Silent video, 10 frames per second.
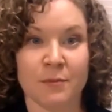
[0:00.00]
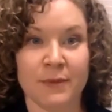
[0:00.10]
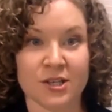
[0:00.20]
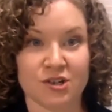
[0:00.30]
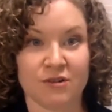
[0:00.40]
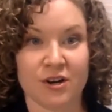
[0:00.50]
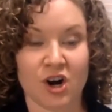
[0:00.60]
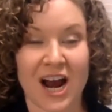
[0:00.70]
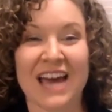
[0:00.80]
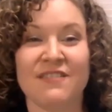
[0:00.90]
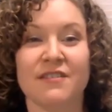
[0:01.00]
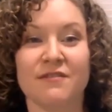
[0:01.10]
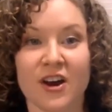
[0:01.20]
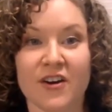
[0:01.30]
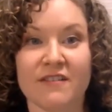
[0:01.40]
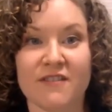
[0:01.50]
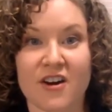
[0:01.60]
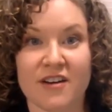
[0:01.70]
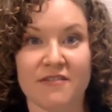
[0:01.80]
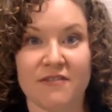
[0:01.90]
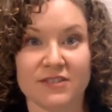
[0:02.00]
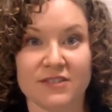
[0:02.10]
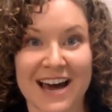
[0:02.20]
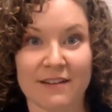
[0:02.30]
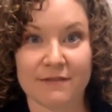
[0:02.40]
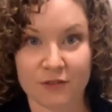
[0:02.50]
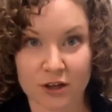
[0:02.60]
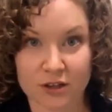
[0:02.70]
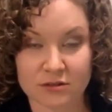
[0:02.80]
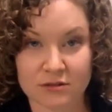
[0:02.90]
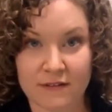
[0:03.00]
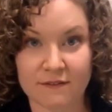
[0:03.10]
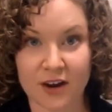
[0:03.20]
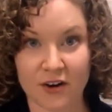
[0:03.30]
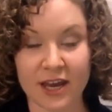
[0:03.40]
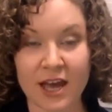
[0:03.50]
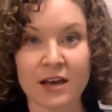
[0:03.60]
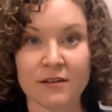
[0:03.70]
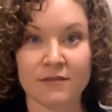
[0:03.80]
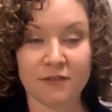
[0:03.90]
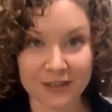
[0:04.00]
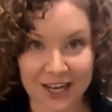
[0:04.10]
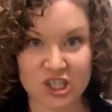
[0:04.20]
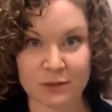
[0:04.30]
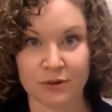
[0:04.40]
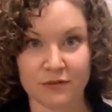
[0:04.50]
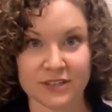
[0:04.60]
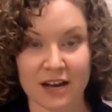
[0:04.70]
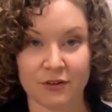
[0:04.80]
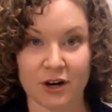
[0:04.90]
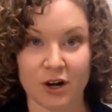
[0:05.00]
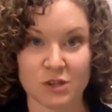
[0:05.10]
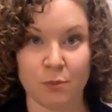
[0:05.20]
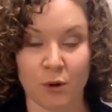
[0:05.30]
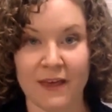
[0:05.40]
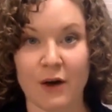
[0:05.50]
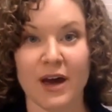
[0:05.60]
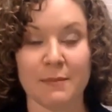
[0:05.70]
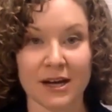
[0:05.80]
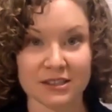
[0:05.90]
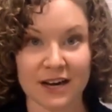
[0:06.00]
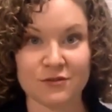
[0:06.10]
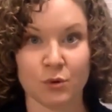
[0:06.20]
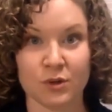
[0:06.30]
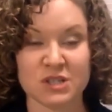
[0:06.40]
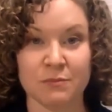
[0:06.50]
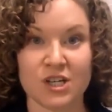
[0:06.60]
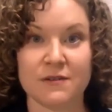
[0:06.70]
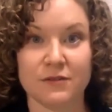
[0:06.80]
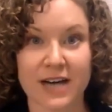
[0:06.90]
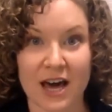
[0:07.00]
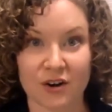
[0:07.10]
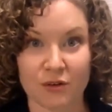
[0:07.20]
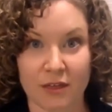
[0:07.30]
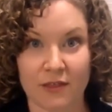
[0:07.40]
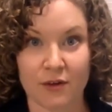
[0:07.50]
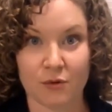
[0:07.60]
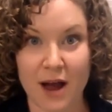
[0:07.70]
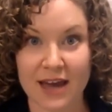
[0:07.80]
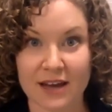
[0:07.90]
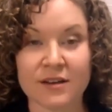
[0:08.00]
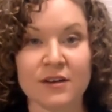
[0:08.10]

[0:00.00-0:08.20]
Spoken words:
me as a runner, I have a very, very flat foot, very flexible flat foot. I was born that way, and my left one's much flatter than the right.